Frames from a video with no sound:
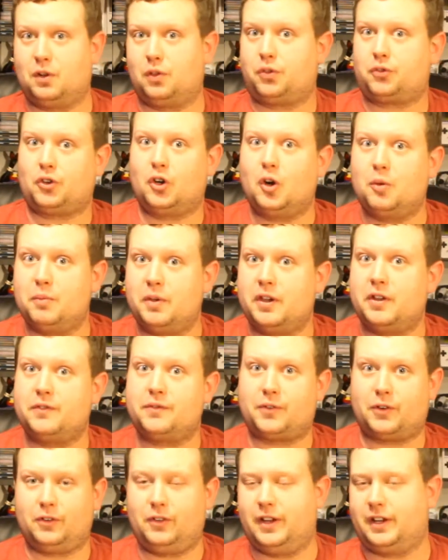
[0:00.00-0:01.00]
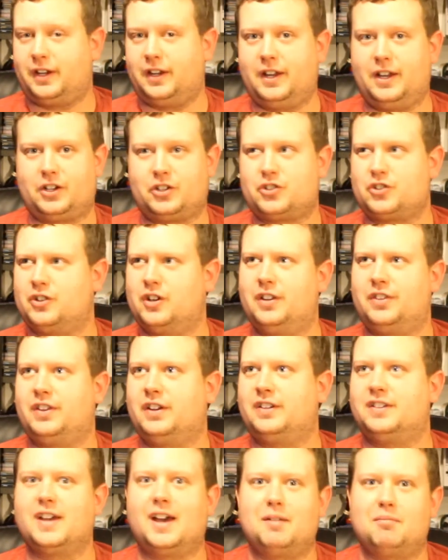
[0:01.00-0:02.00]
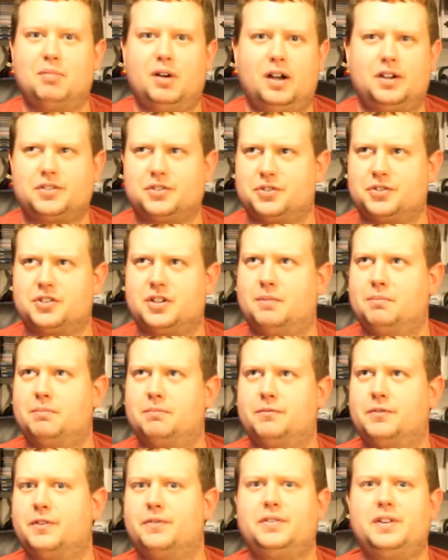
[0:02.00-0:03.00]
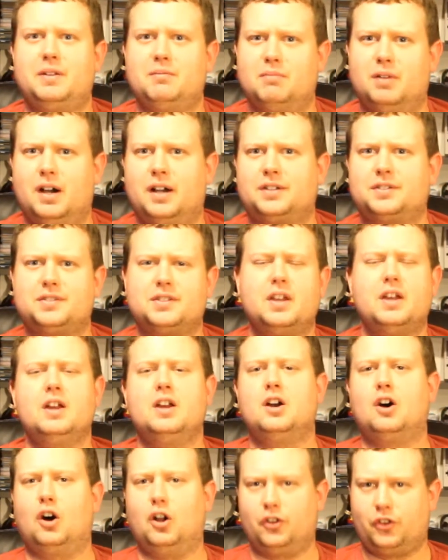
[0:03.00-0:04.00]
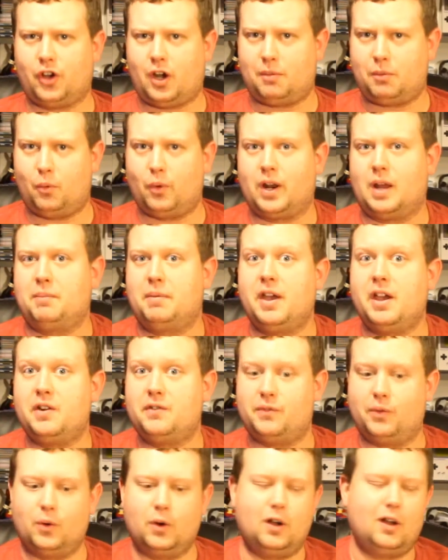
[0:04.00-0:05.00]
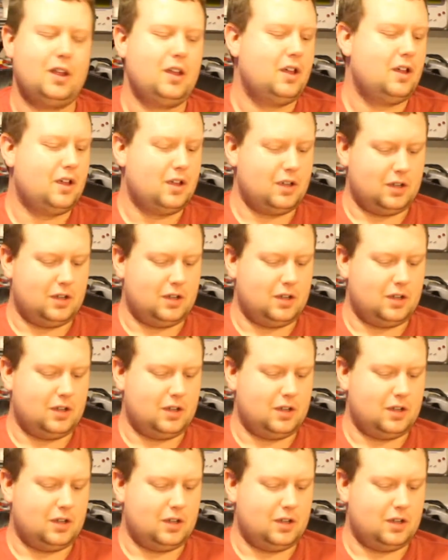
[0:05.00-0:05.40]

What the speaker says: I'll throw them in for like an extra, I think, $10 or something, $15 on top of what I paid for it.